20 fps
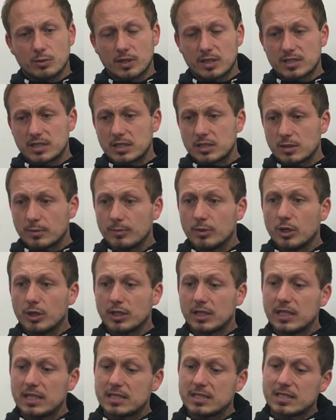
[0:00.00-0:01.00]
And I said to them,
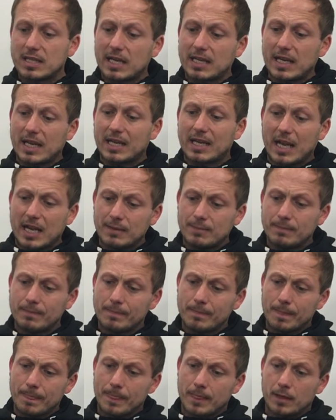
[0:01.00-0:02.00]
look, you need to take that game,
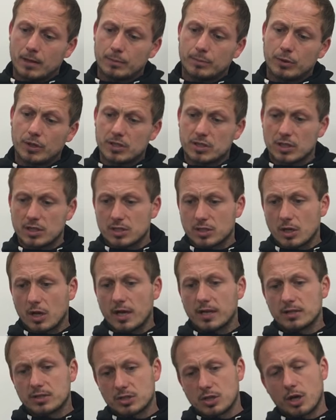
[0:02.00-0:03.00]
put it to the
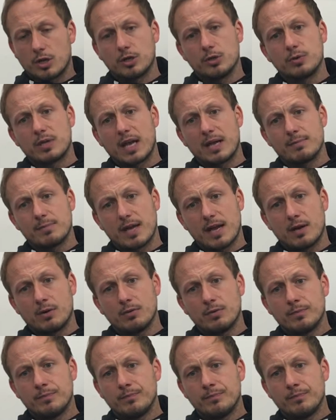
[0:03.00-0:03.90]
side, start a new game now.